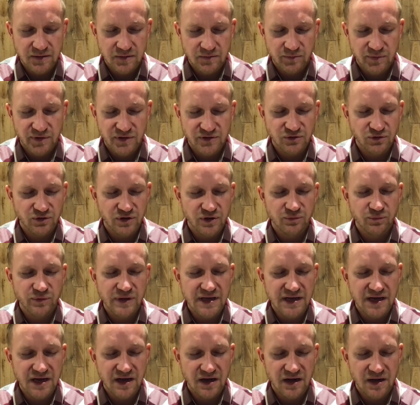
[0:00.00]
But Lord, we
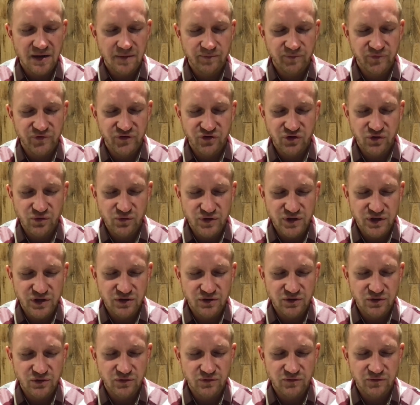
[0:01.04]
come to
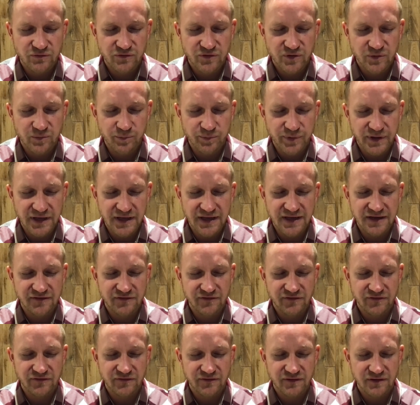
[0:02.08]
you for
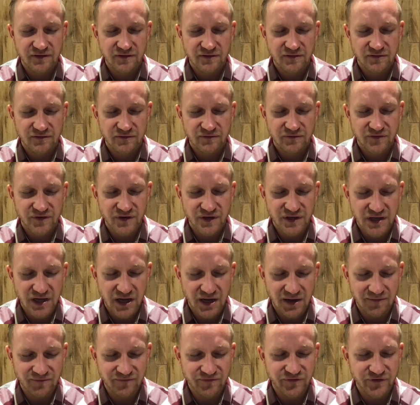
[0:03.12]
peace, for
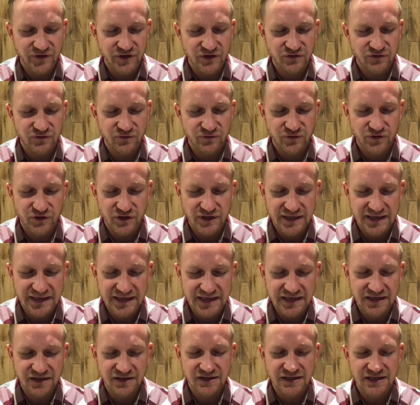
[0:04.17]
comfort, for
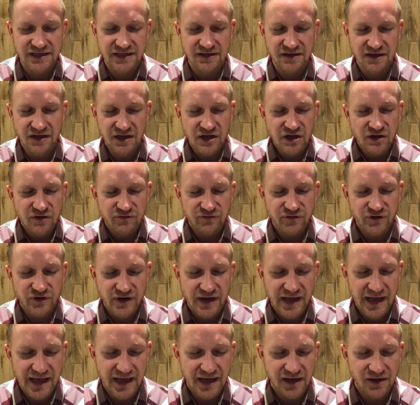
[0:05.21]
healing, for
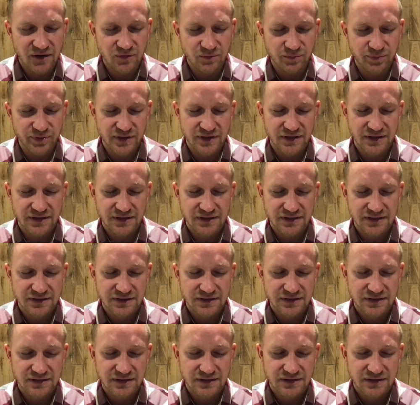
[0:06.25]
help.
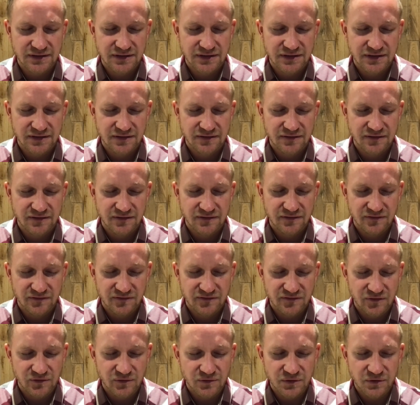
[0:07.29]

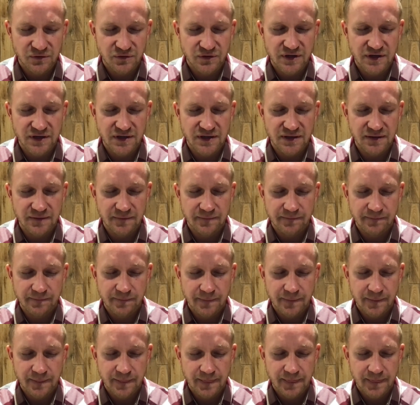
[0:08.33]
So, Lord,
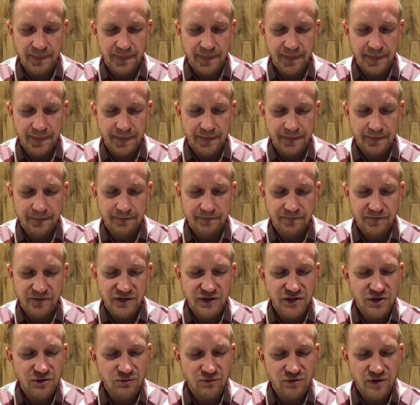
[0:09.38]

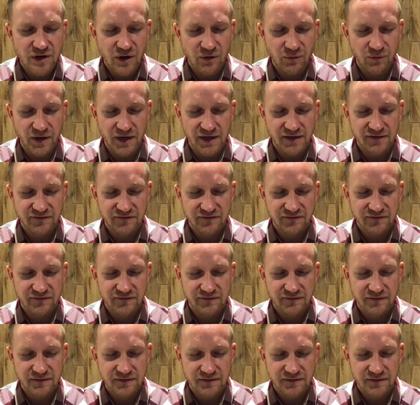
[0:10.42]
you know us.